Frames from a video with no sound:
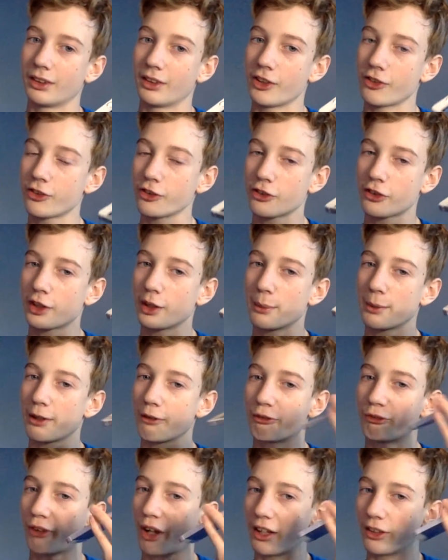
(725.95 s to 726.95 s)
This is going to be
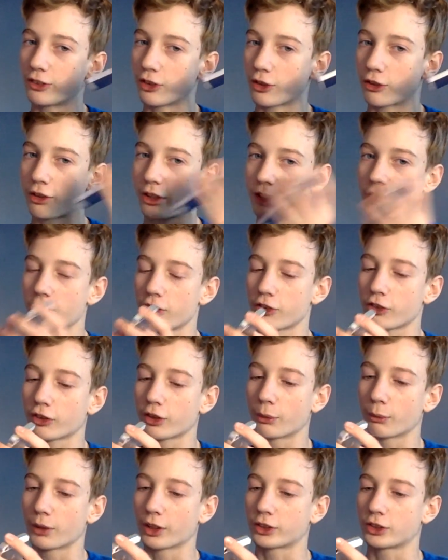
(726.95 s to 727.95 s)
this is
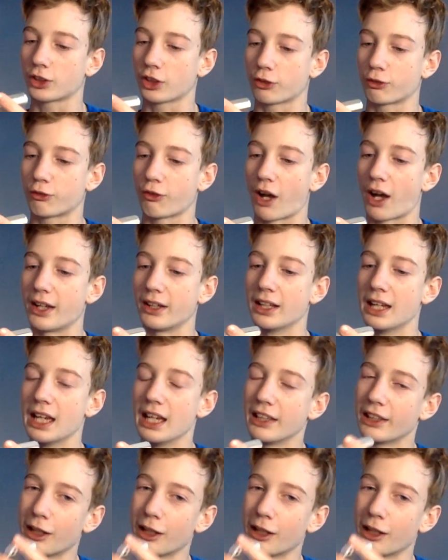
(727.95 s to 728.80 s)
going to work just fine.